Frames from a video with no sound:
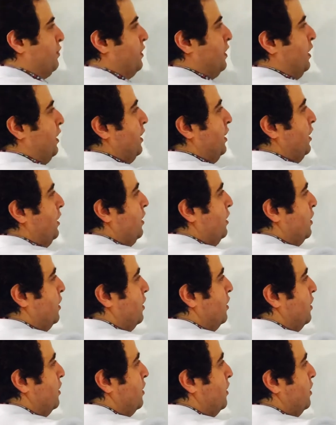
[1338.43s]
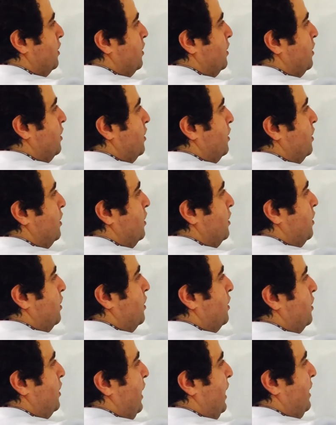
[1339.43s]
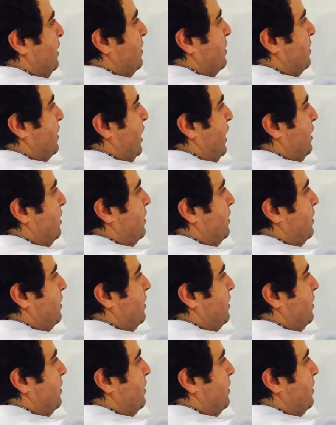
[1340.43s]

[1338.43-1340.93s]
the right side,